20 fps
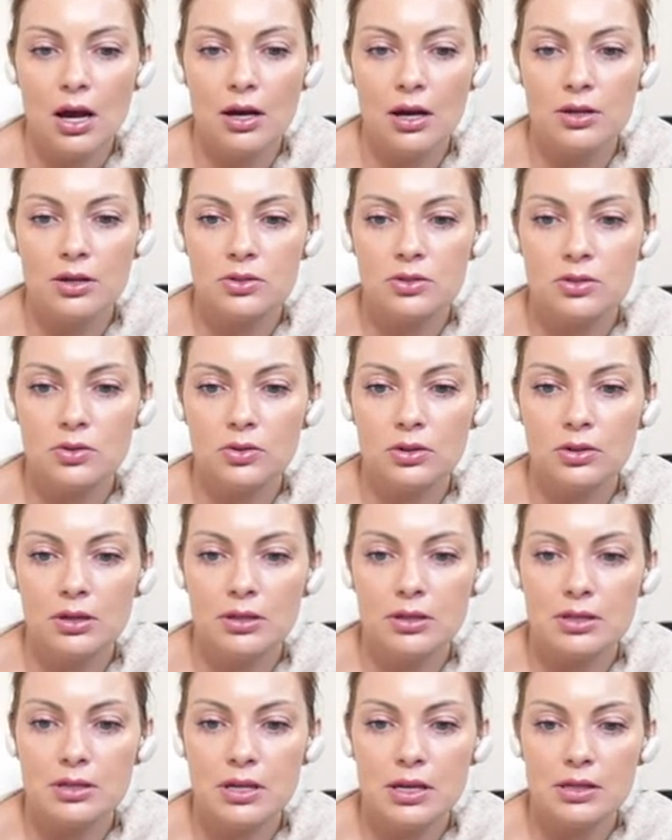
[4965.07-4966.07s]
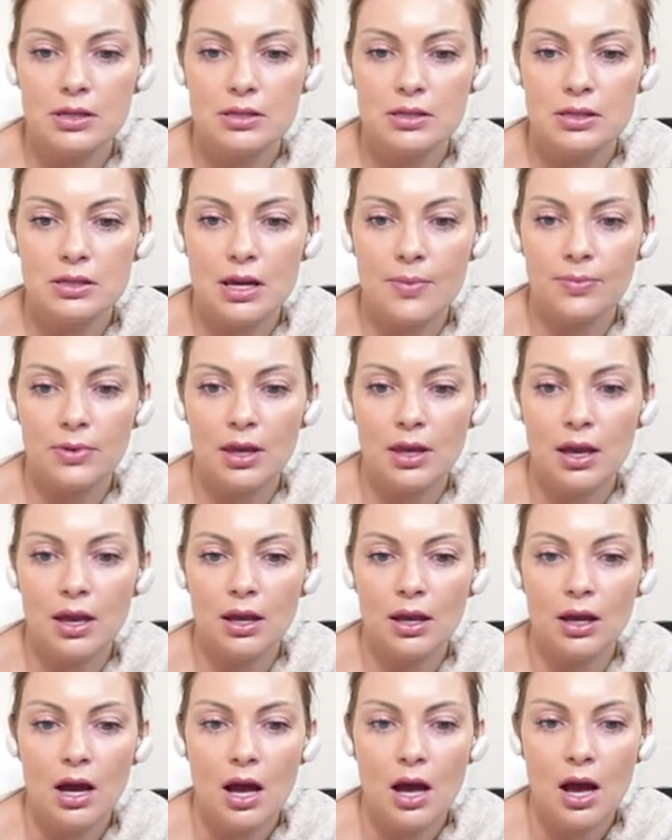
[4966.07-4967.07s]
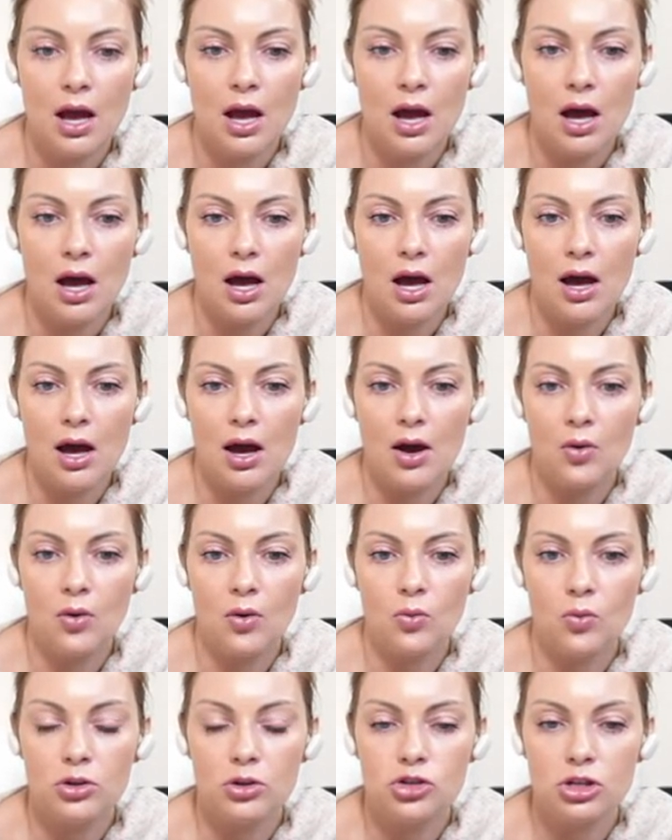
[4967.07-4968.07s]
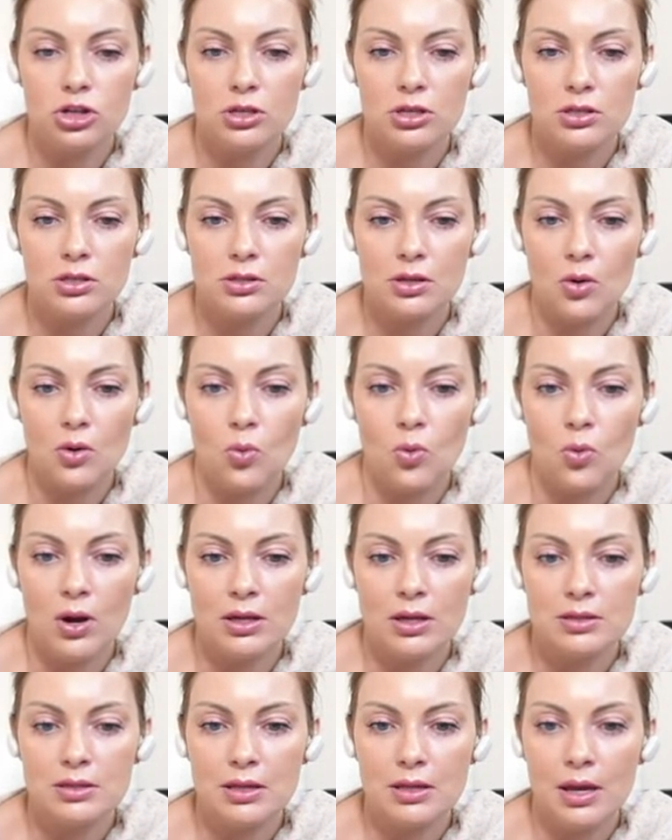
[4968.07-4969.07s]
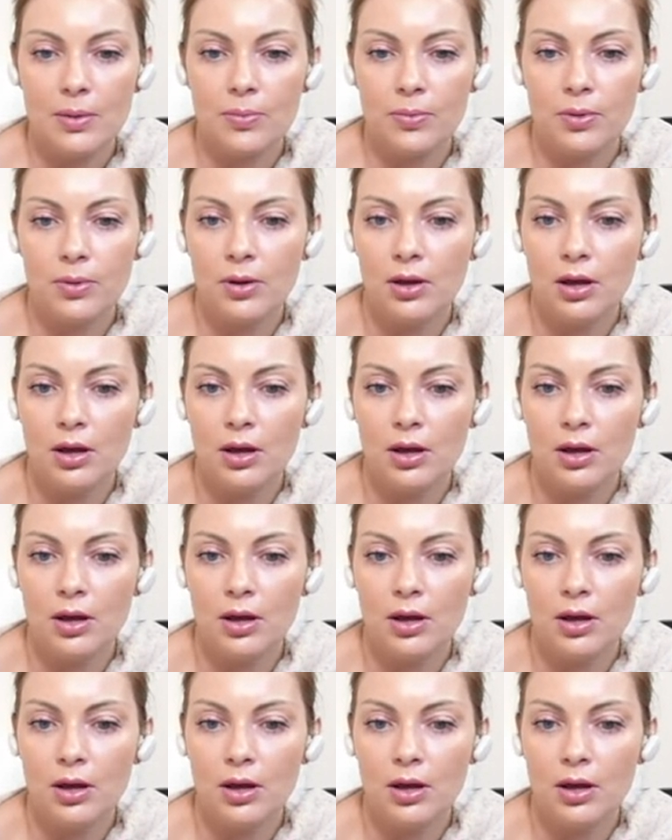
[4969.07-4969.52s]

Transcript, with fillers: Uh, so this is something uh, which is one step